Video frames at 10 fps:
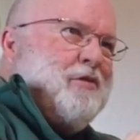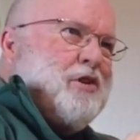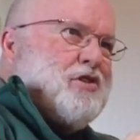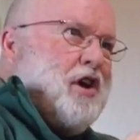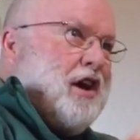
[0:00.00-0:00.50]
that
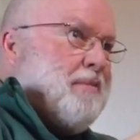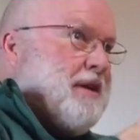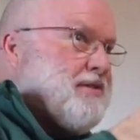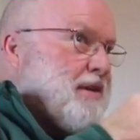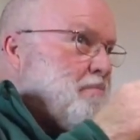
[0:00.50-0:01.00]
we're talking
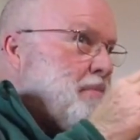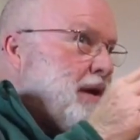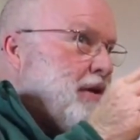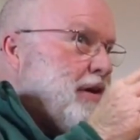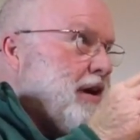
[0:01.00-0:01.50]
about something
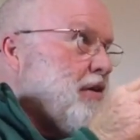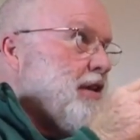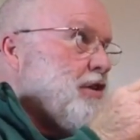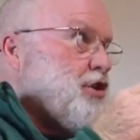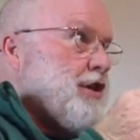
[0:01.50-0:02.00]
bigger here
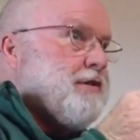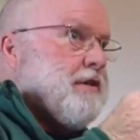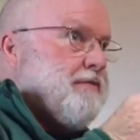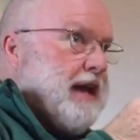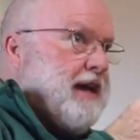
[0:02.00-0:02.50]
than Jesus
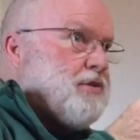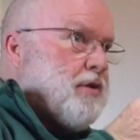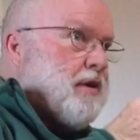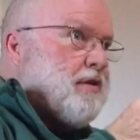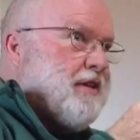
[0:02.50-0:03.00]
of
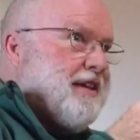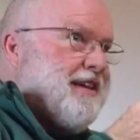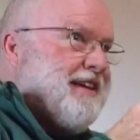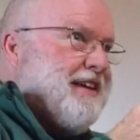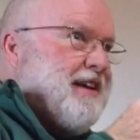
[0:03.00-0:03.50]
Nazareth. Huh?
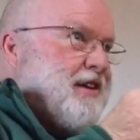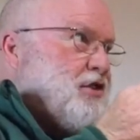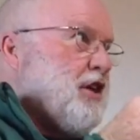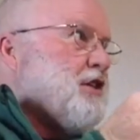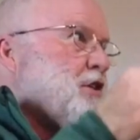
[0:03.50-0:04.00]
Yeah.
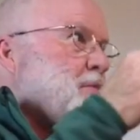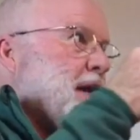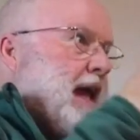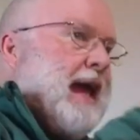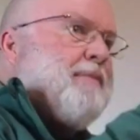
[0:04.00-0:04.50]
Jesus
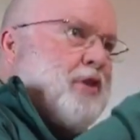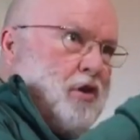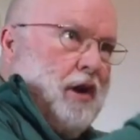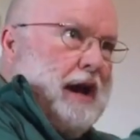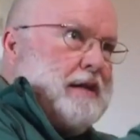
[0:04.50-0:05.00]
became the
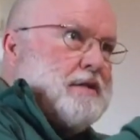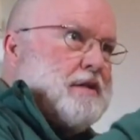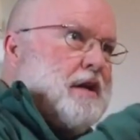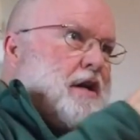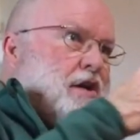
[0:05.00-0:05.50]
Christ.
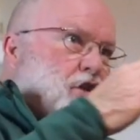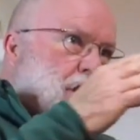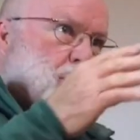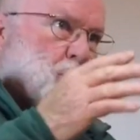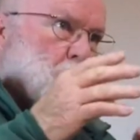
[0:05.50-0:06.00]
Mm-hmm.
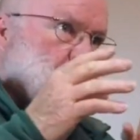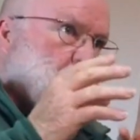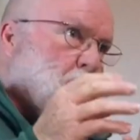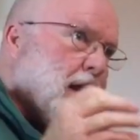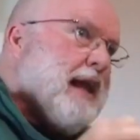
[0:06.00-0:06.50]
Jesus was
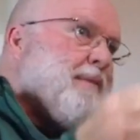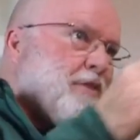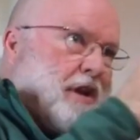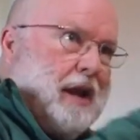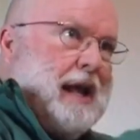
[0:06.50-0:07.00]
proclaimed
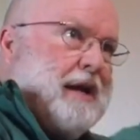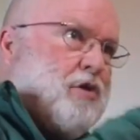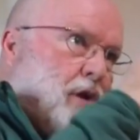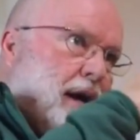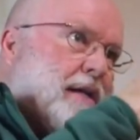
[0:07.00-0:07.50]
the
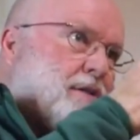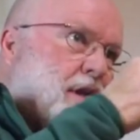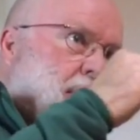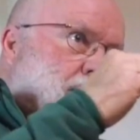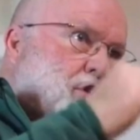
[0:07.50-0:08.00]
Christ.
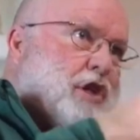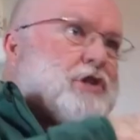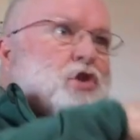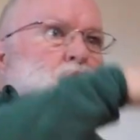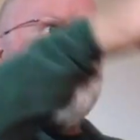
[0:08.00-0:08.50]

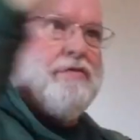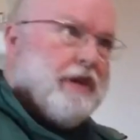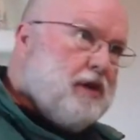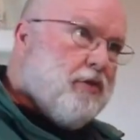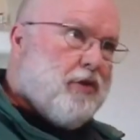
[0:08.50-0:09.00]
Jesus
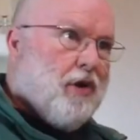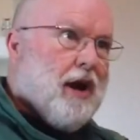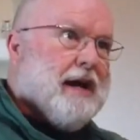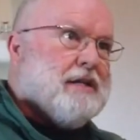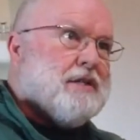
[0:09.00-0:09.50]
revealed the
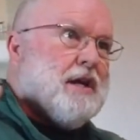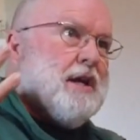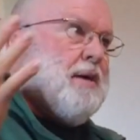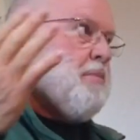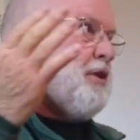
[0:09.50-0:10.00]
Christ,
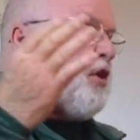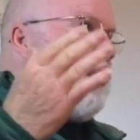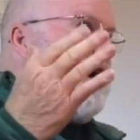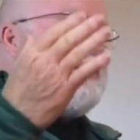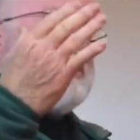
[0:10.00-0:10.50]
but the
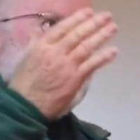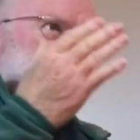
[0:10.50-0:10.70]
Christ